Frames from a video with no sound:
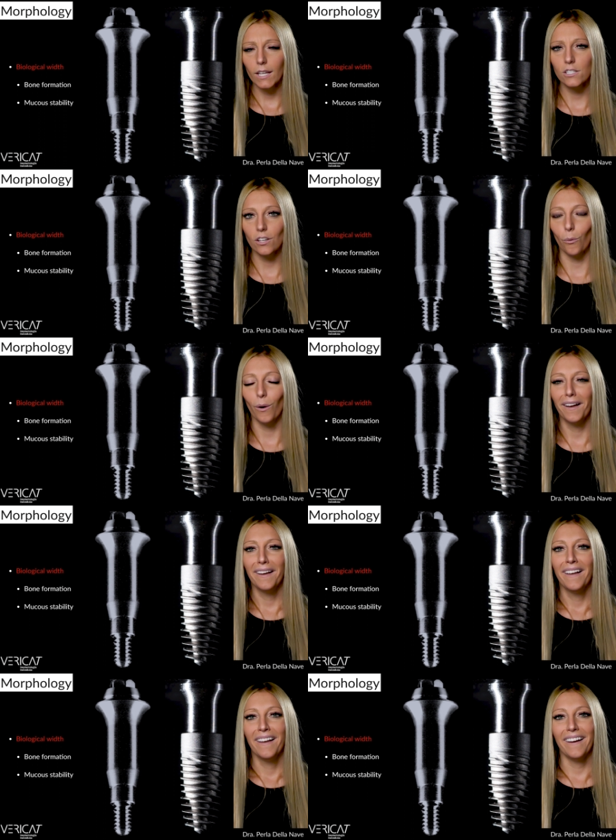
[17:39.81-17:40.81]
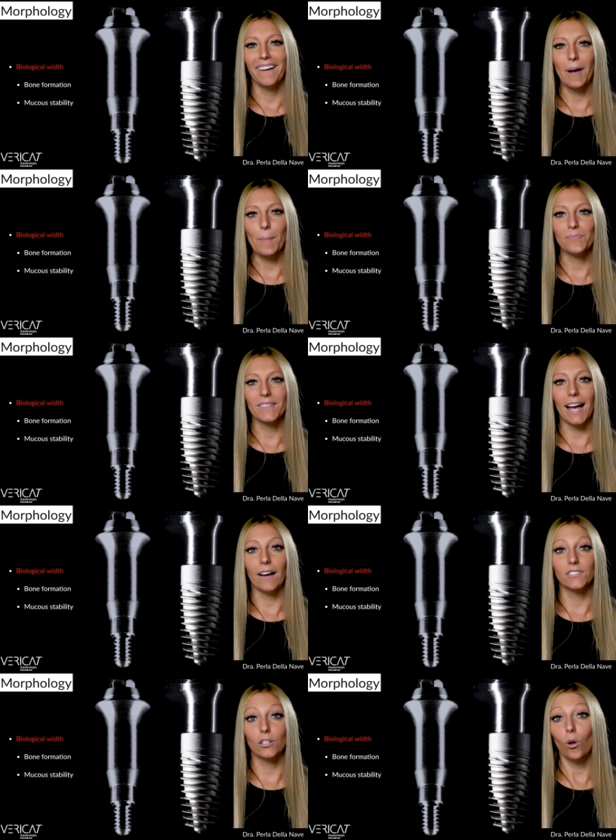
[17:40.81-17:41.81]
So,
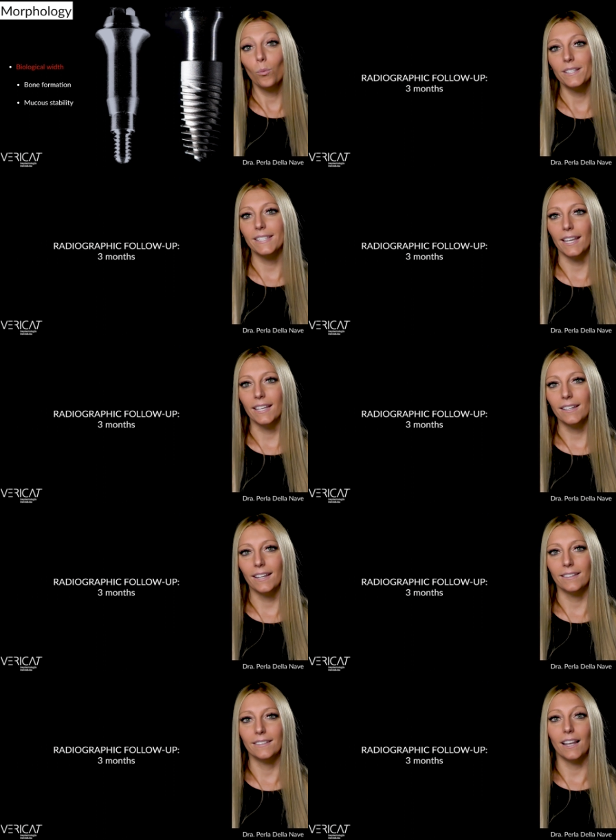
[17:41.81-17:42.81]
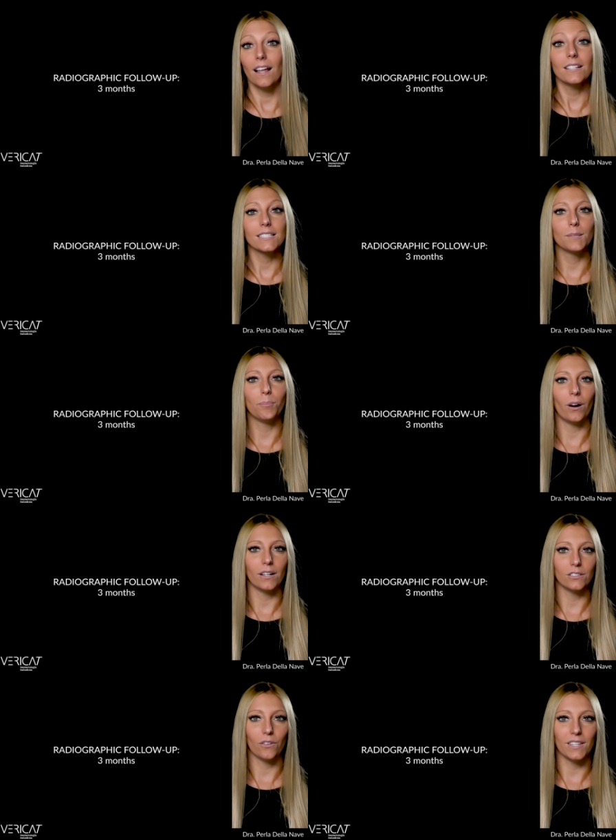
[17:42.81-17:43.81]
after all we said, and in the last
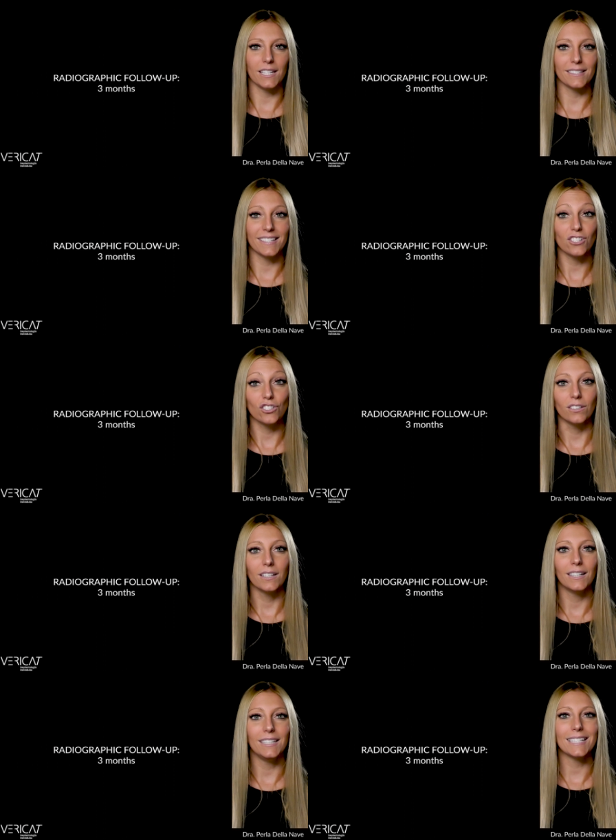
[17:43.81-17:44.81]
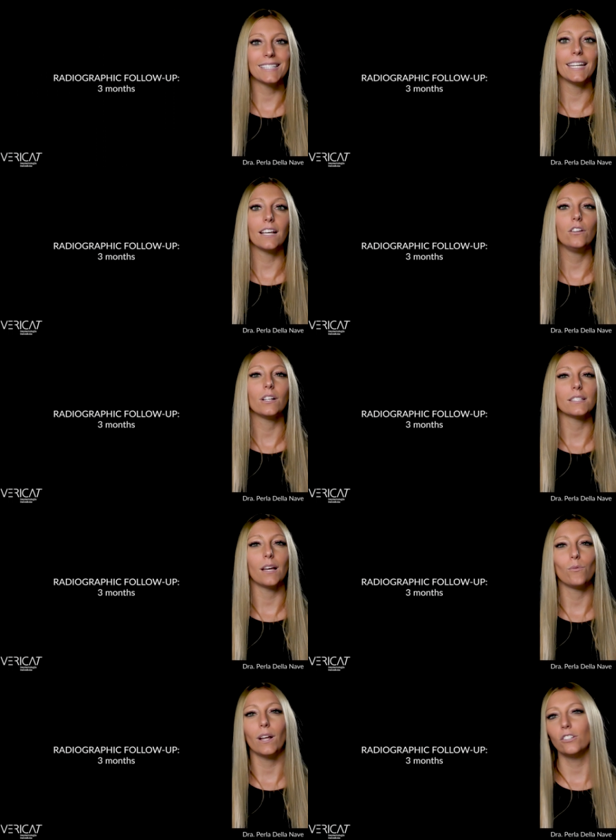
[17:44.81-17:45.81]
part of the session, let's take a look at
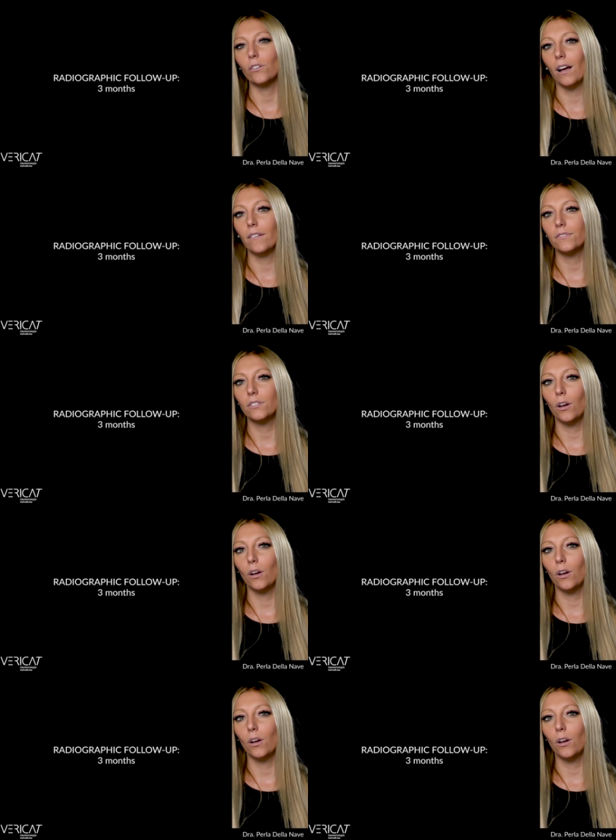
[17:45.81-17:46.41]
some radiographs